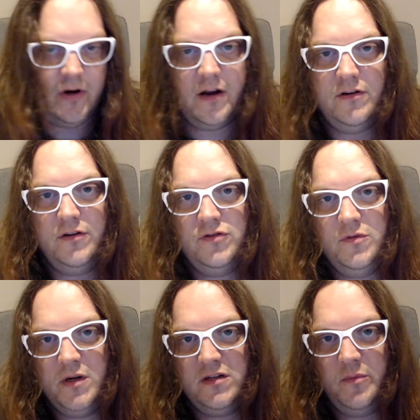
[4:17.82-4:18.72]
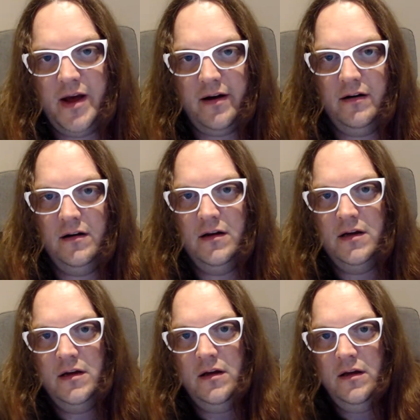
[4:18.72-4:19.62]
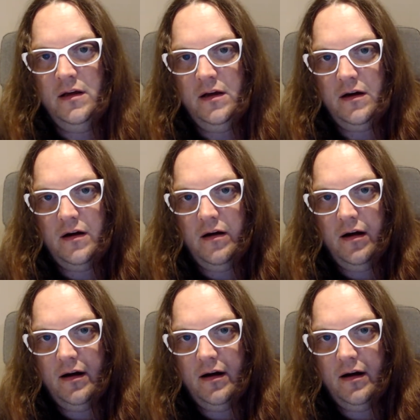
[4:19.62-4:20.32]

I don't know too much about it. I